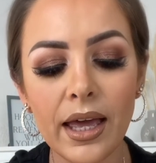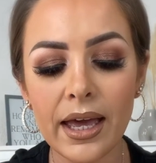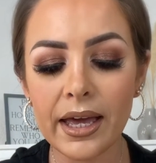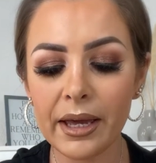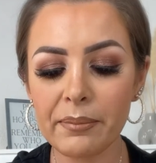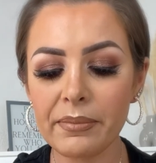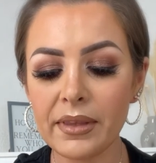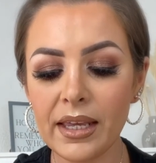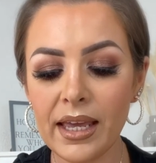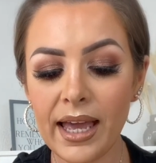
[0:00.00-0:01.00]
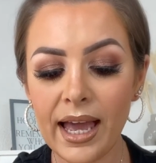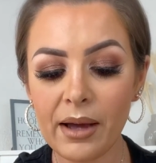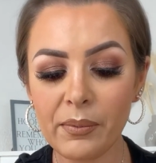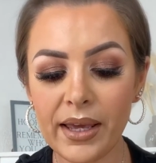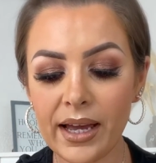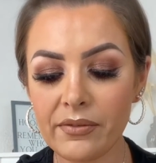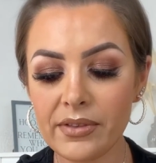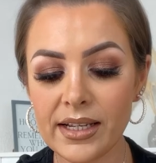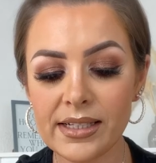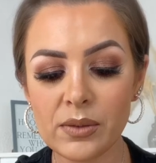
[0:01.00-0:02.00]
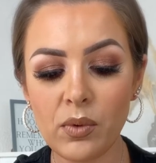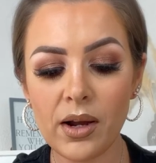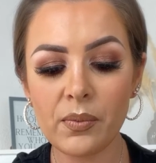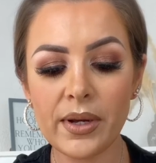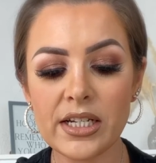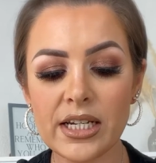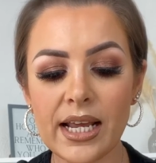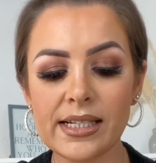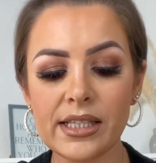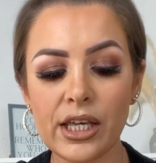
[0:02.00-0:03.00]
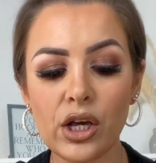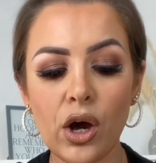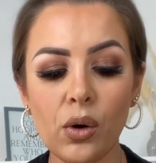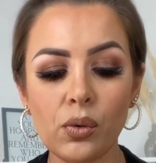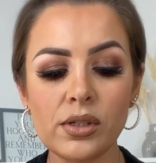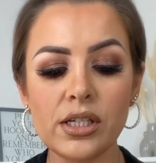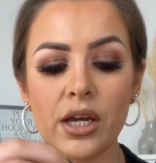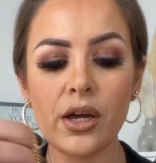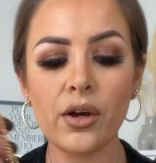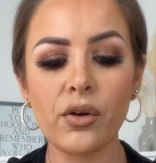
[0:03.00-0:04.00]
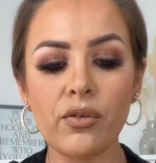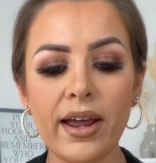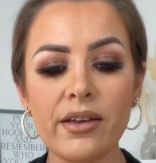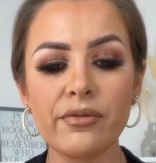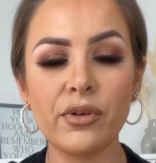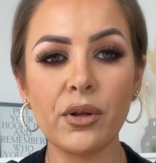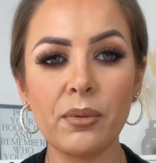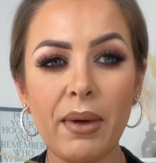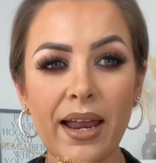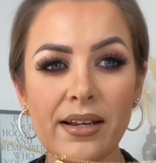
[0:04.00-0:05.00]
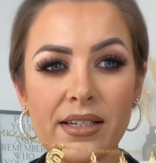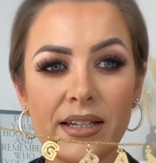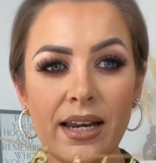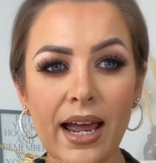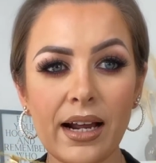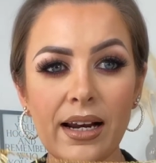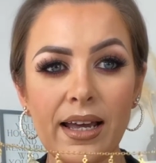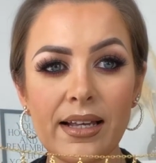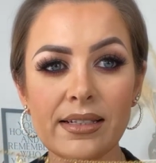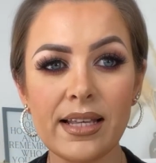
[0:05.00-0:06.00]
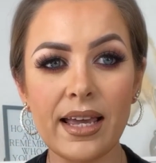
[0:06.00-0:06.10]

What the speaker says: and we have this one, which is the gold grateful pendant necklace,